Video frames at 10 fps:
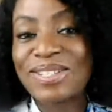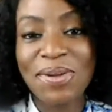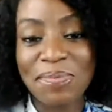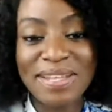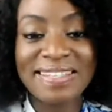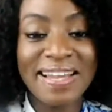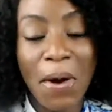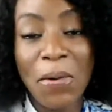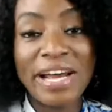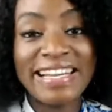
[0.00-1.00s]
It's something
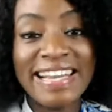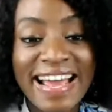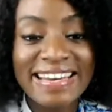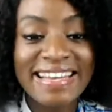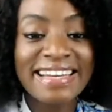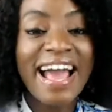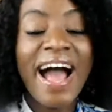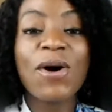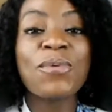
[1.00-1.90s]
that we're learning